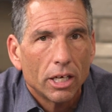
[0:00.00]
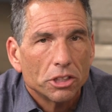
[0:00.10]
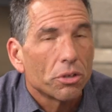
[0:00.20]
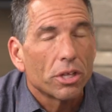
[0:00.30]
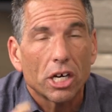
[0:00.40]

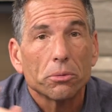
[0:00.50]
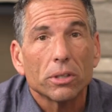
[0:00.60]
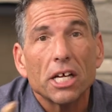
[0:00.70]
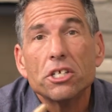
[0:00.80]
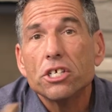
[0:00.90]
so that our
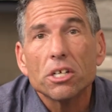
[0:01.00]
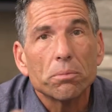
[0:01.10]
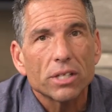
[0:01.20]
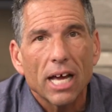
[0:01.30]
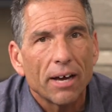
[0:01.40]
relationship
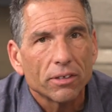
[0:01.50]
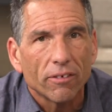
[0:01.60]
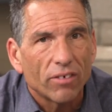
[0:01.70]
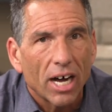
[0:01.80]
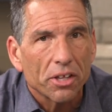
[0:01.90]
with the Heavenly
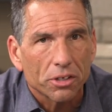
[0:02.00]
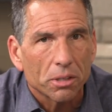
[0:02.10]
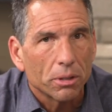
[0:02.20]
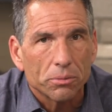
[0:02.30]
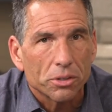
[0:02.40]
Father
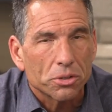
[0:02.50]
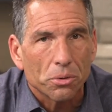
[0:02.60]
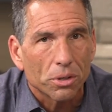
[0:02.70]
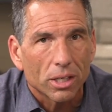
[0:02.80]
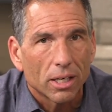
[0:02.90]
can be
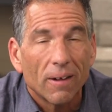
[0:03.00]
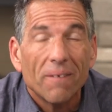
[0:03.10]
restored.